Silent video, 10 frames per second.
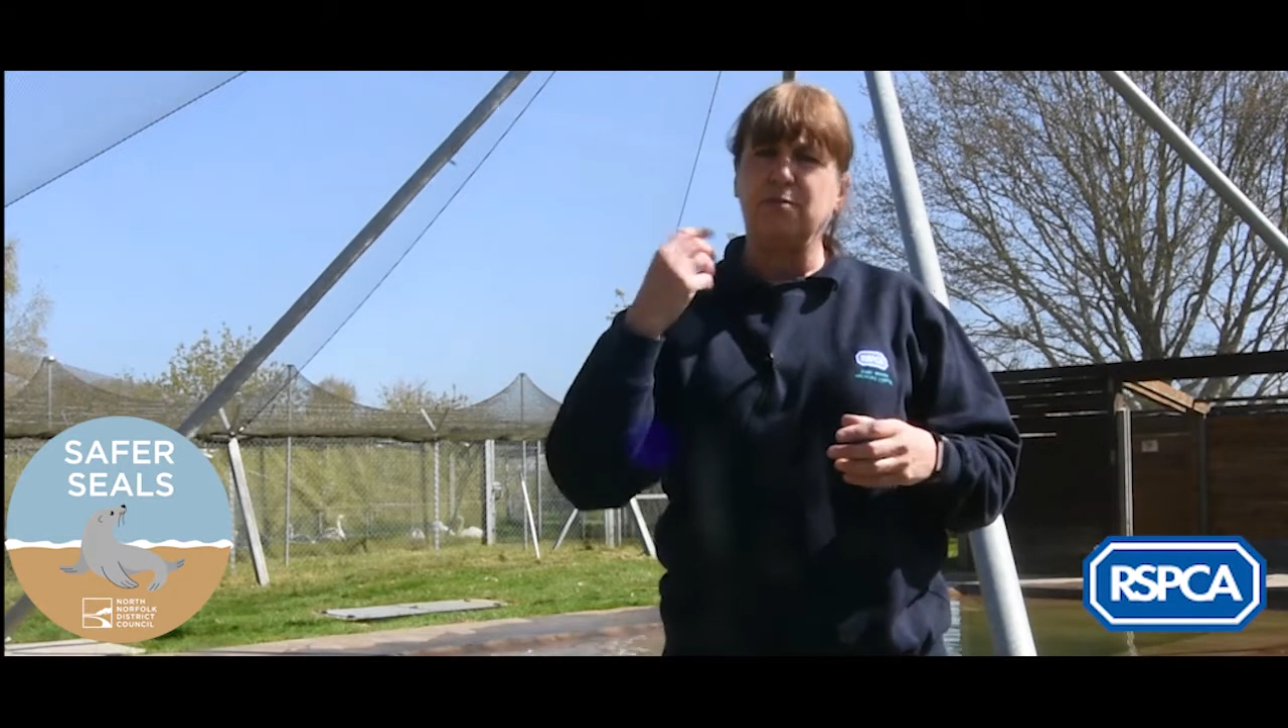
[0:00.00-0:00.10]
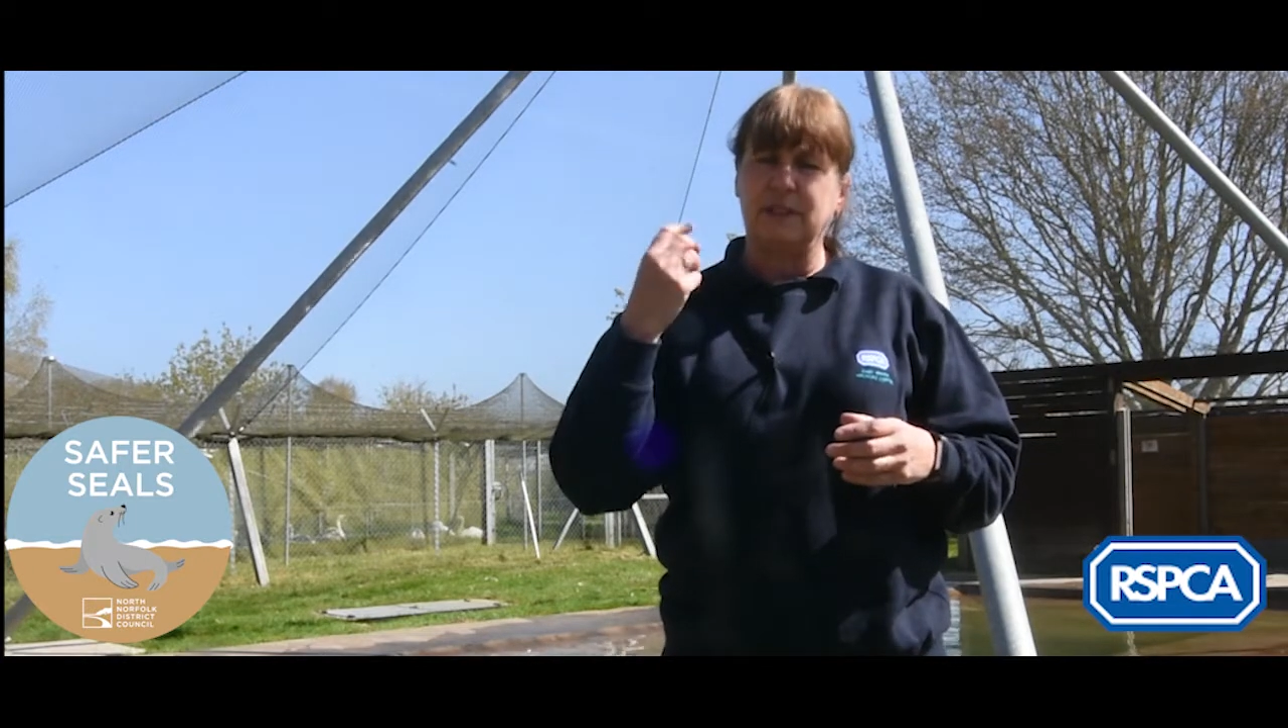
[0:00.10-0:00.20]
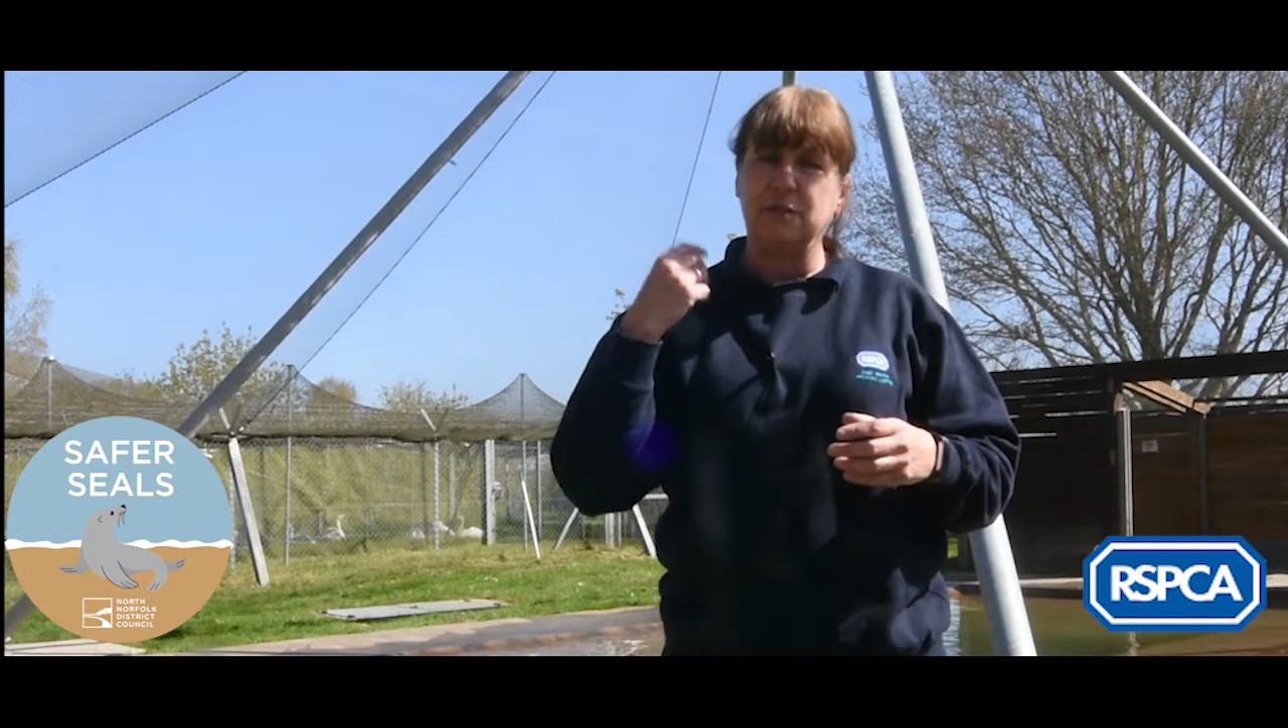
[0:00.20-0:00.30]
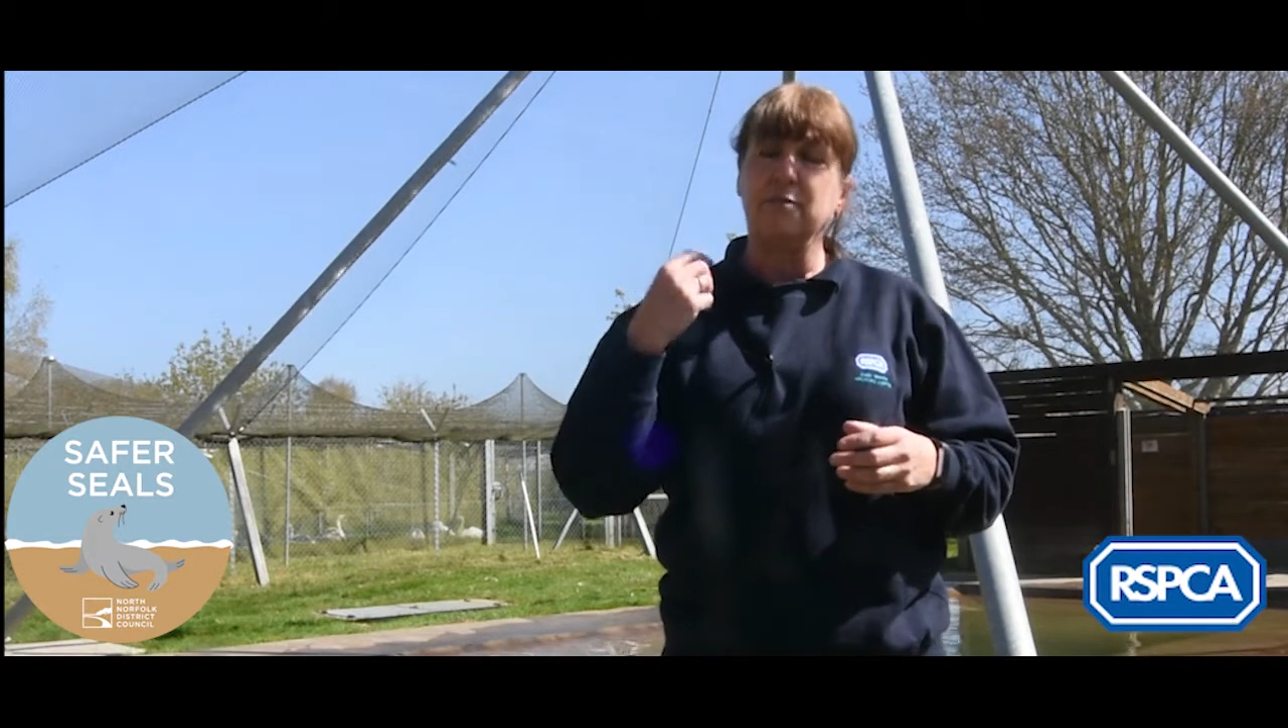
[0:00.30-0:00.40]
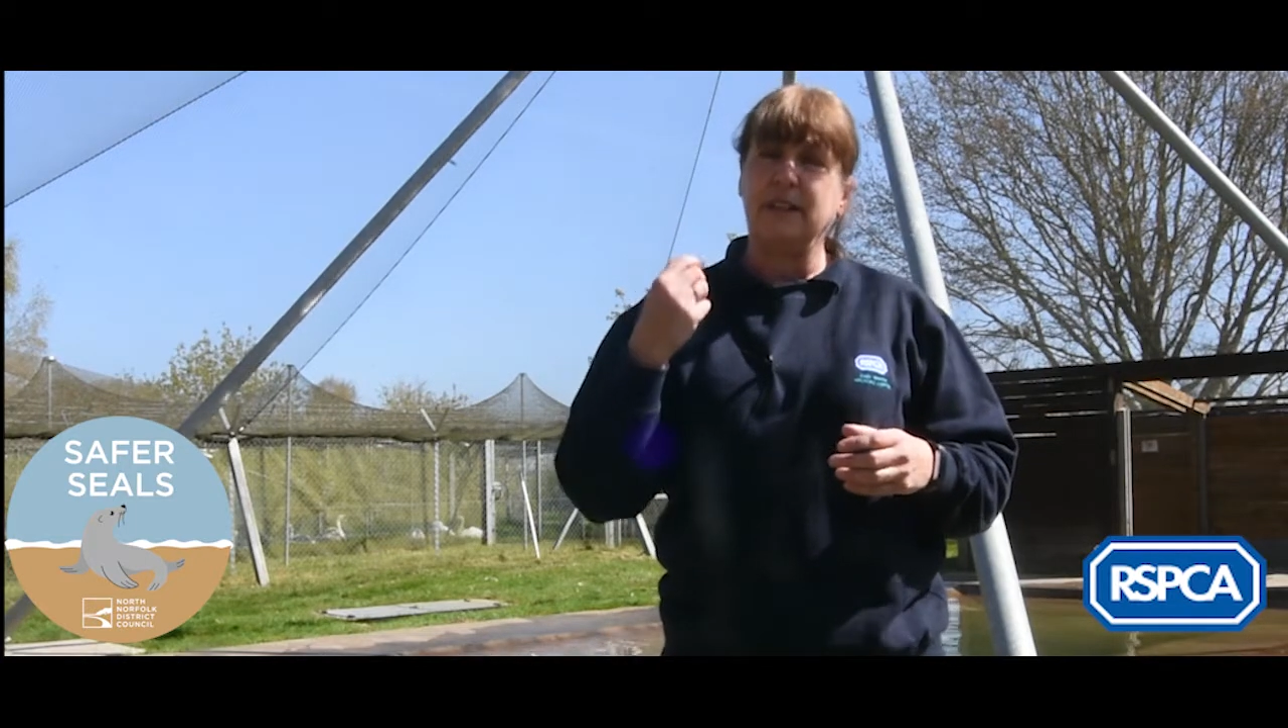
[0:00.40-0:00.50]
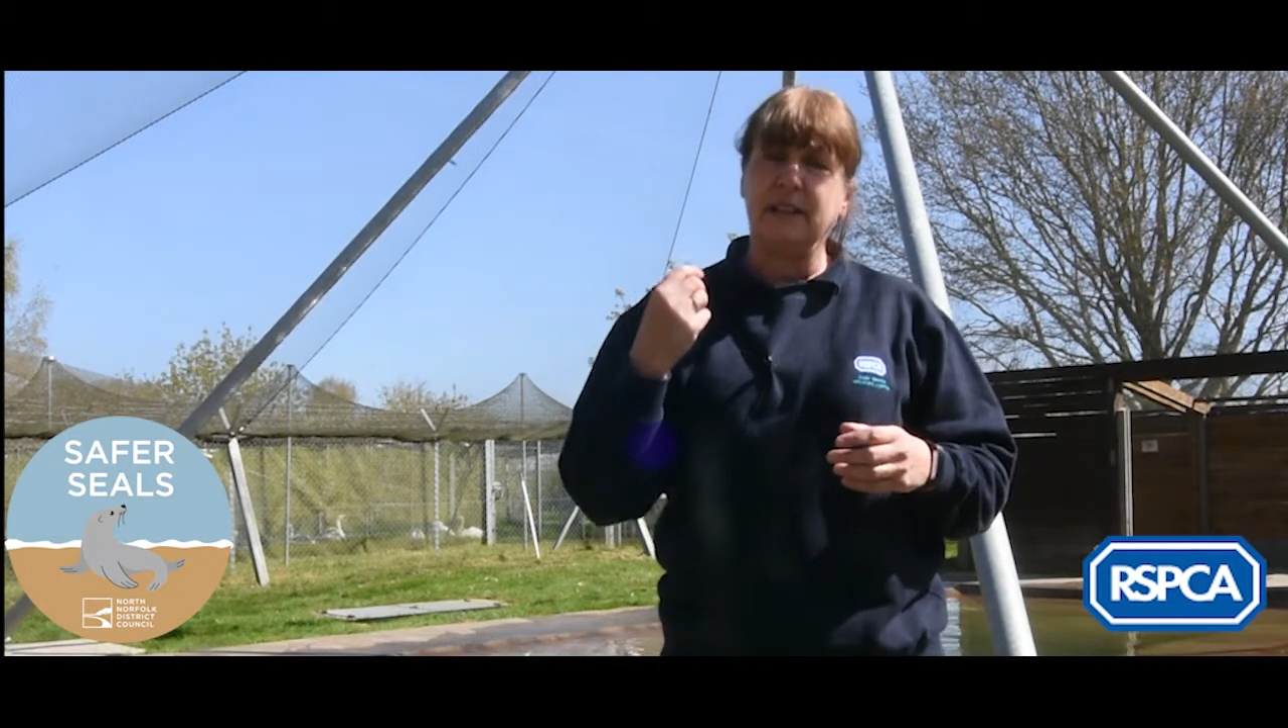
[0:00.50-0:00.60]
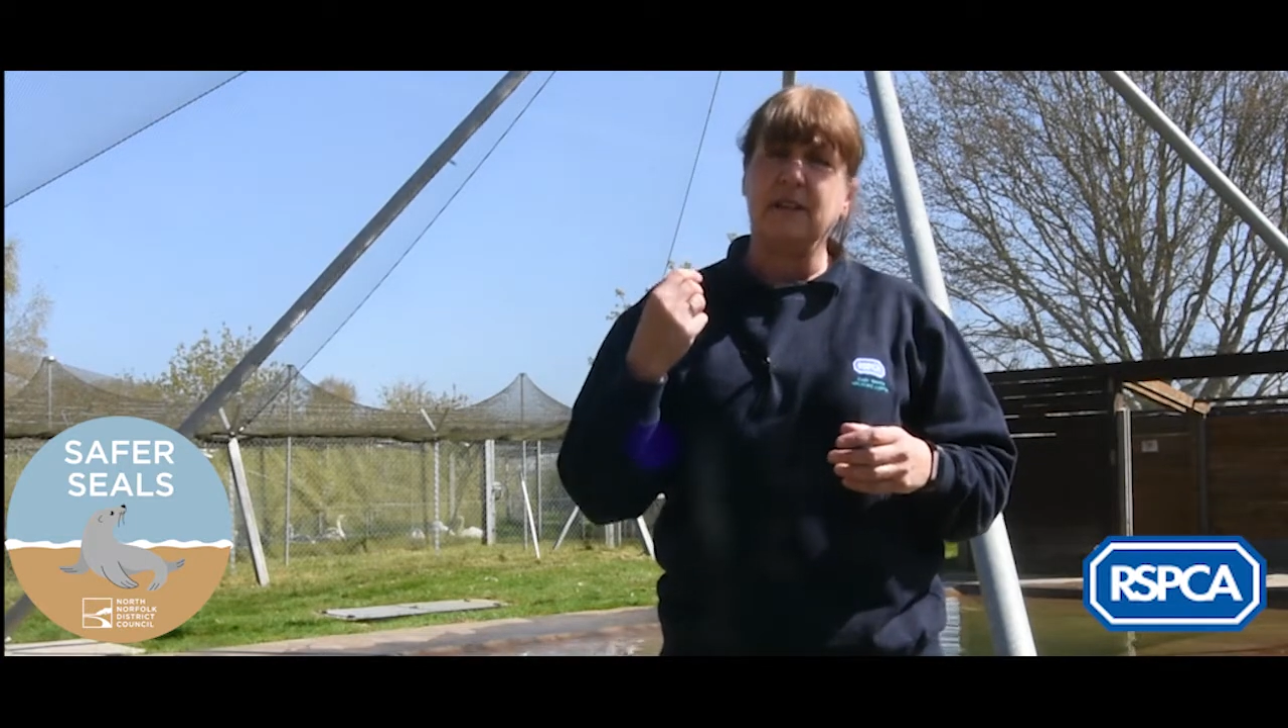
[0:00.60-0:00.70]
is really